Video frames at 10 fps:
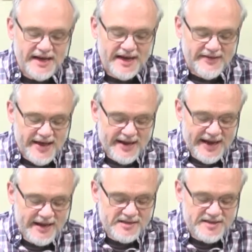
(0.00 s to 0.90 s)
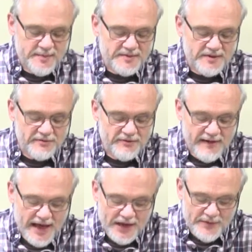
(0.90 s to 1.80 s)
And that concept of
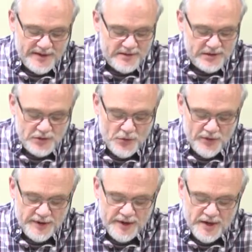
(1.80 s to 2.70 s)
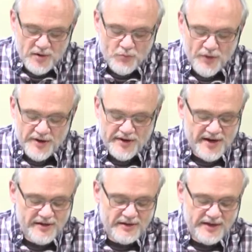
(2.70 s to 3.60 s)
following the Lord more
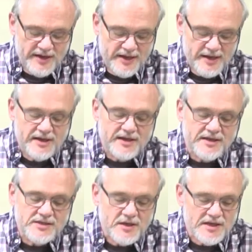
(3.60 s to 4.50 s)
nearly is,